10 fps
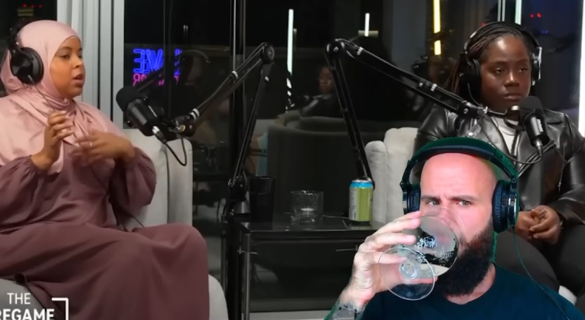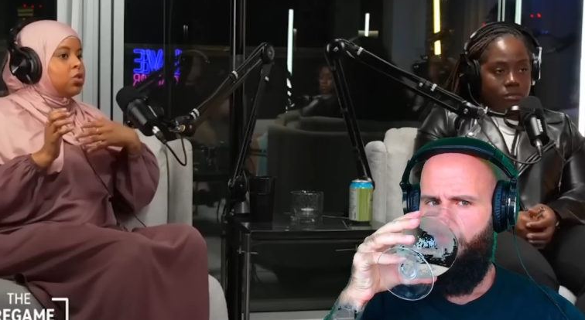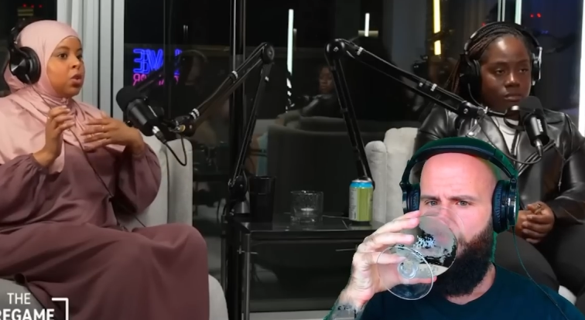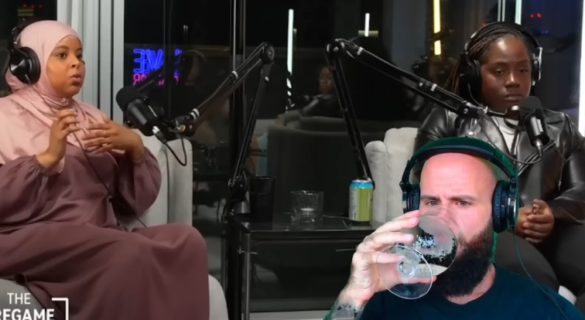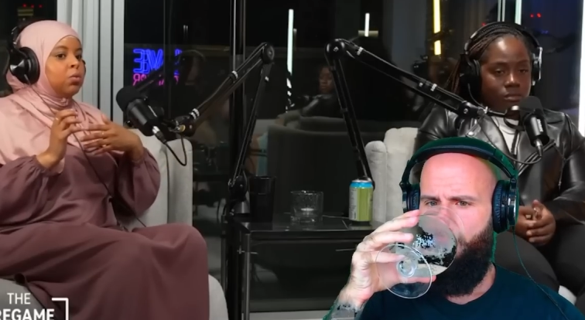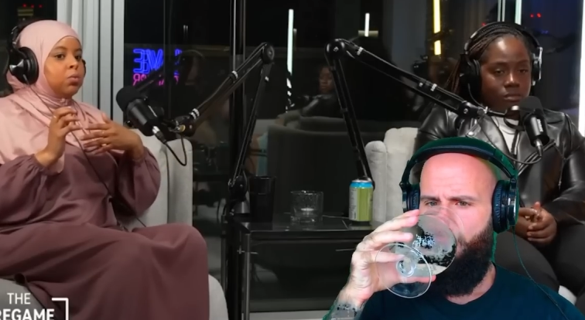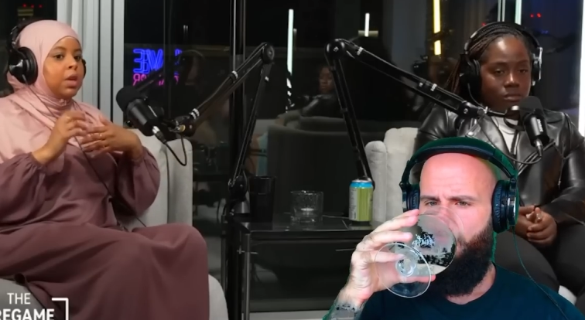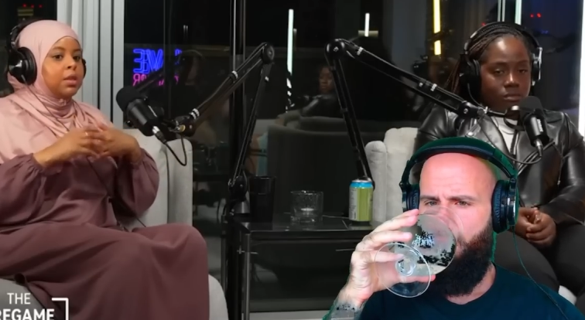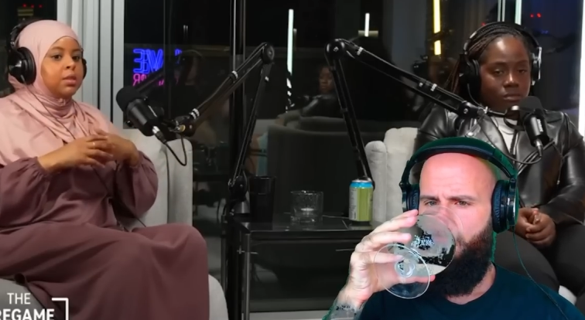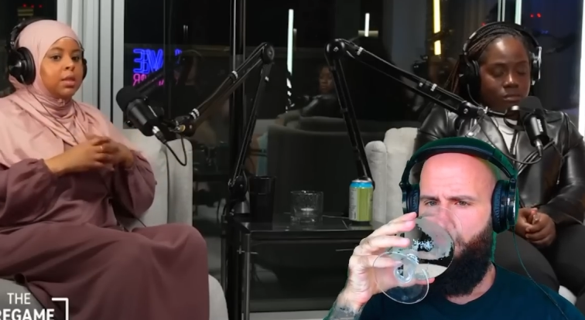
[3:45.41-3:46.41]
Speaker 1: So
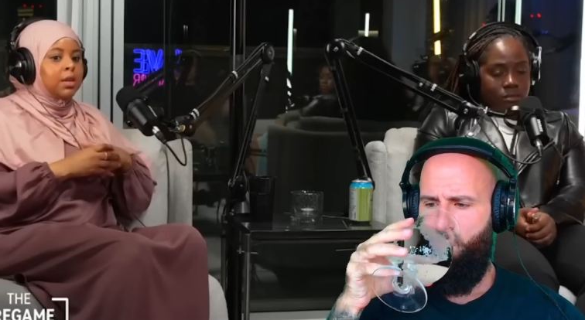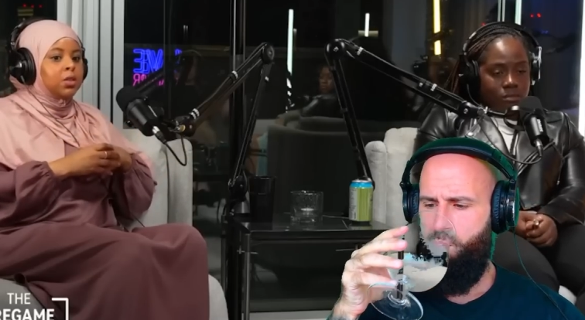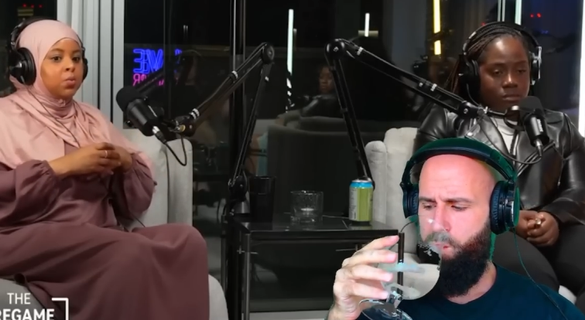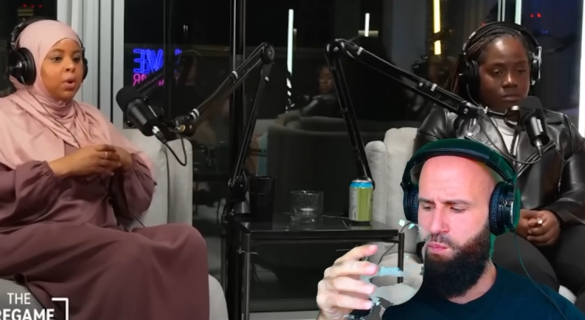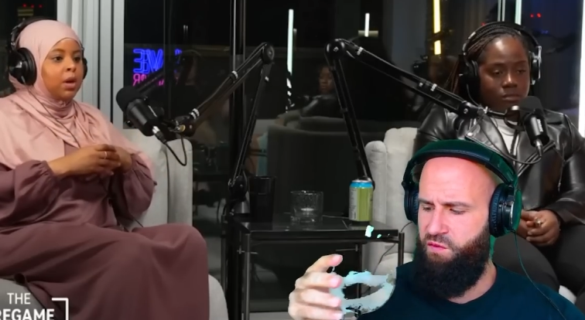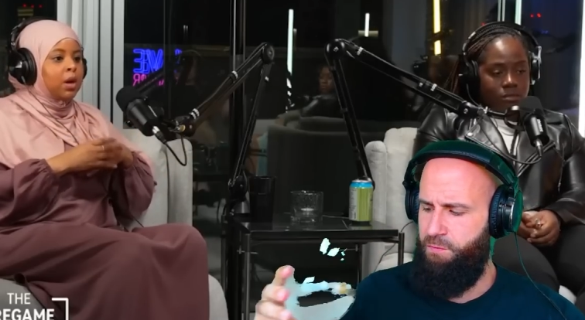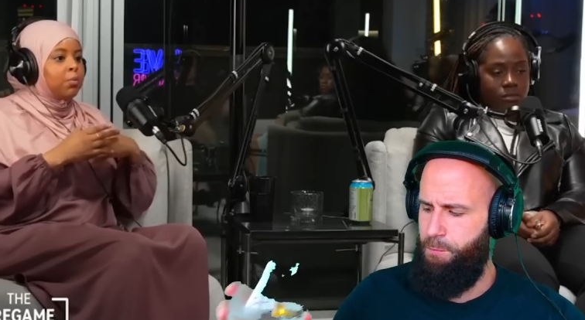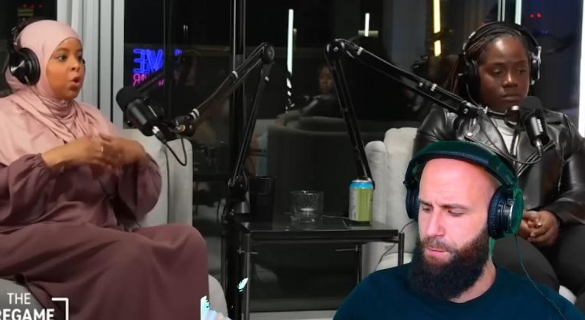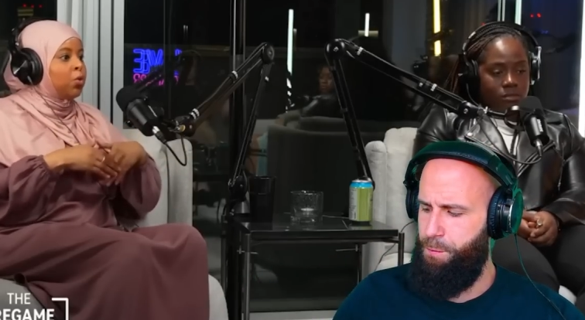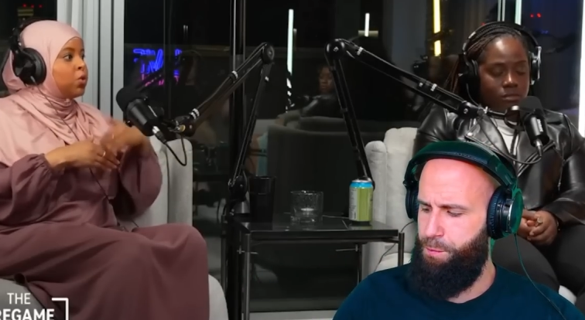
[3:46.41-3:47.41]
there's days where
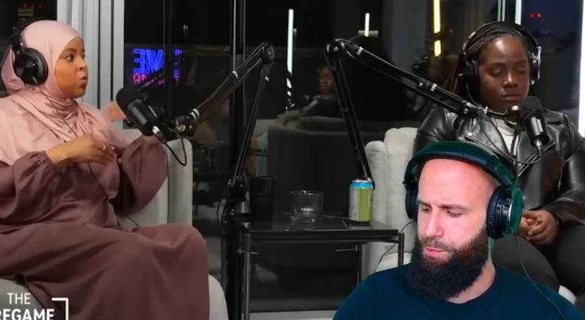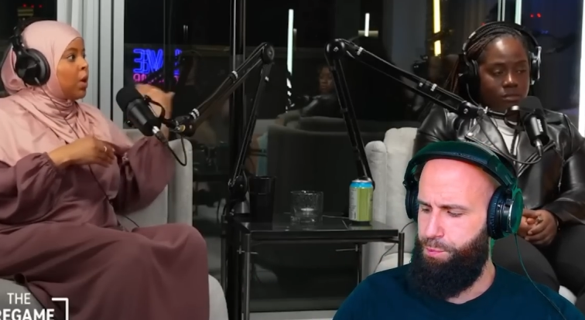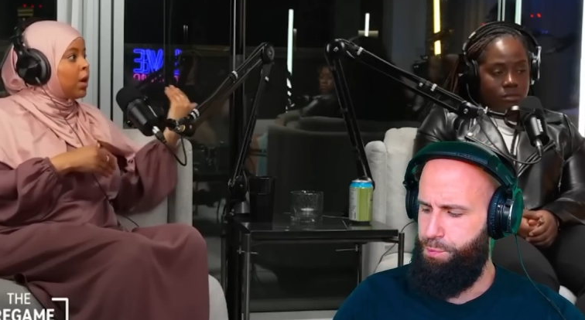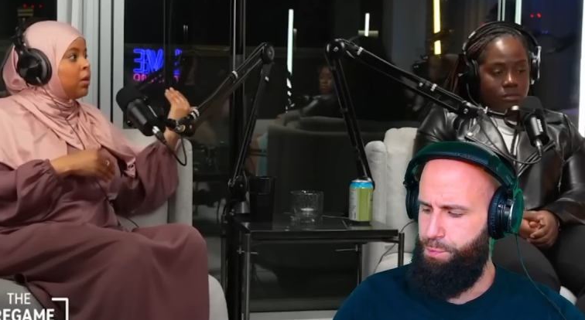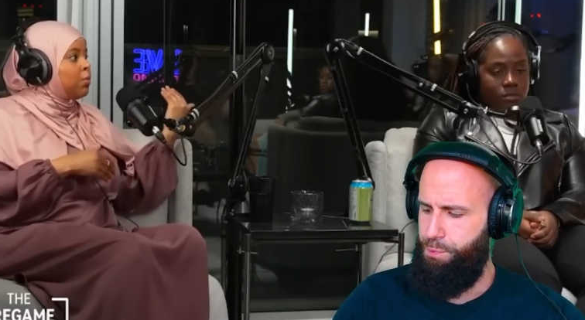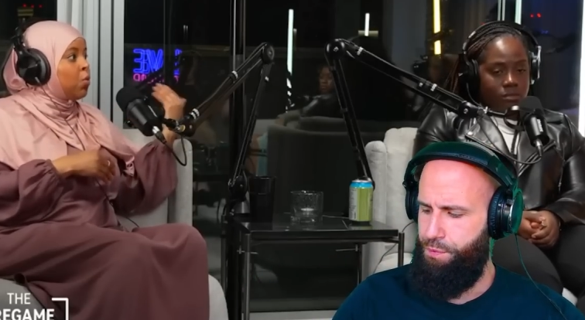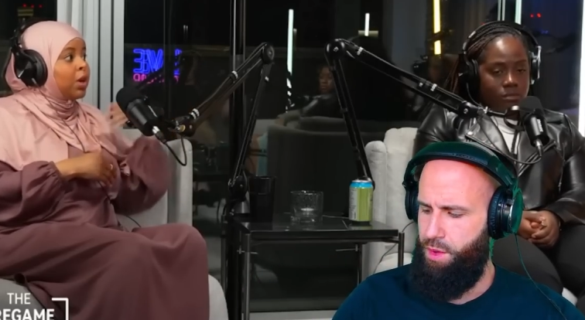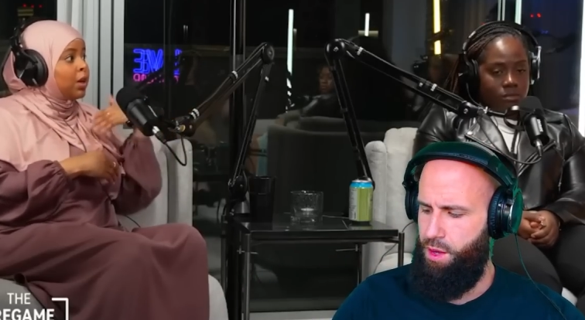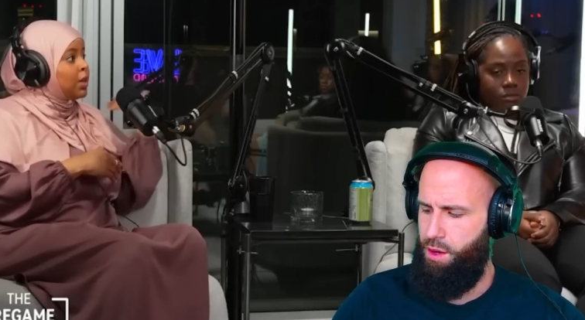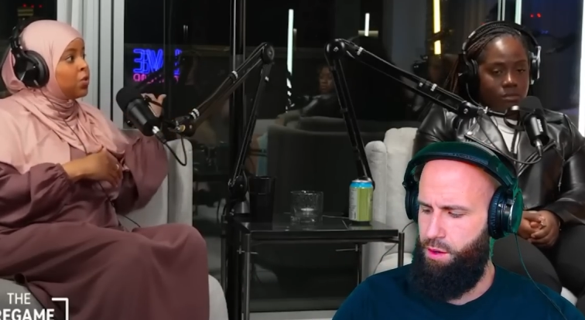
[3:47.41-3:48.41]
I'm going to work in the
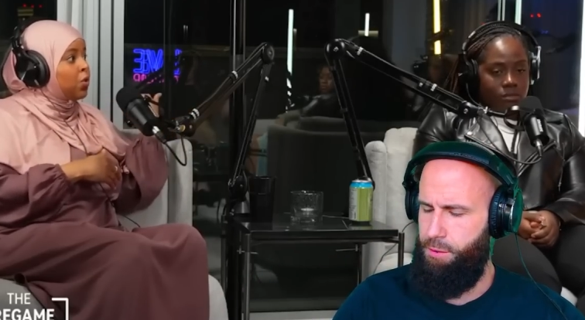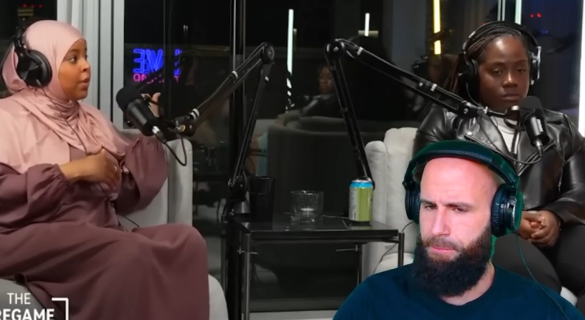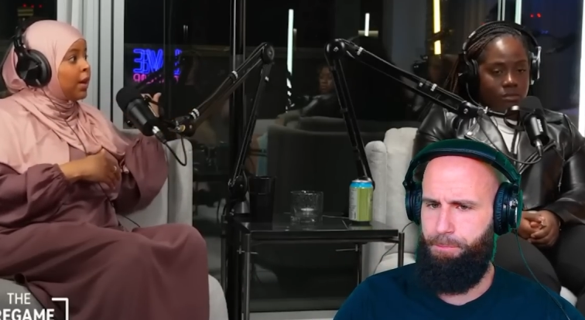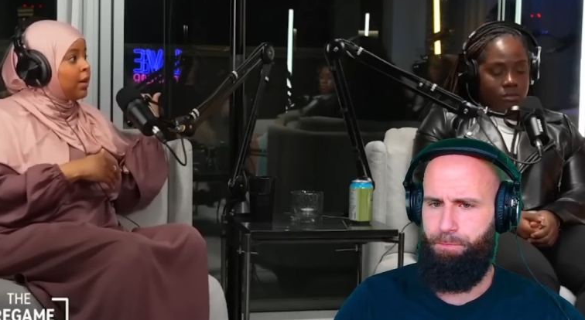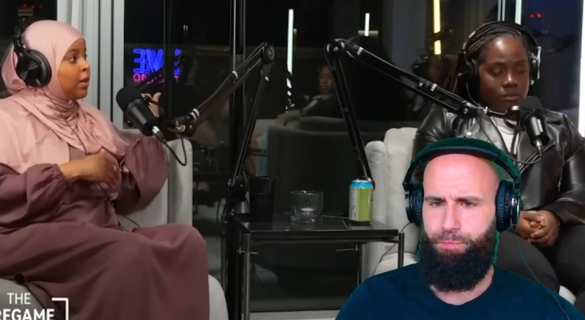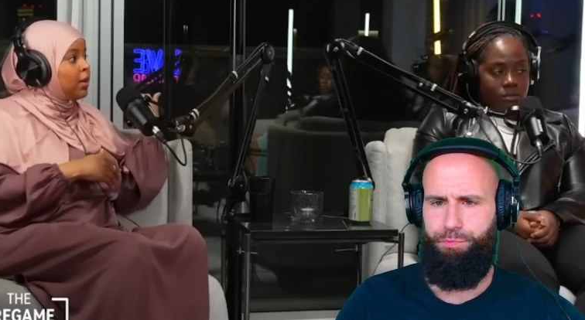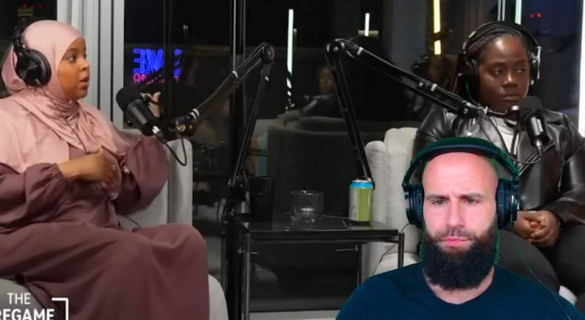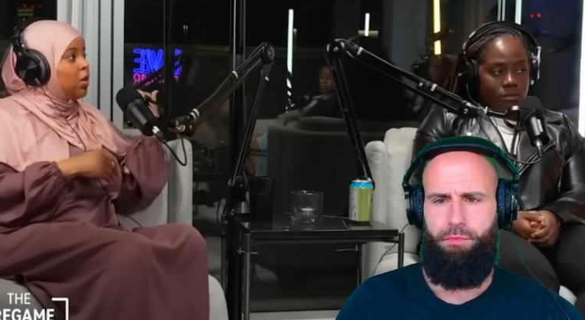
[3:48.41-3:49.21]
morning and he's not there,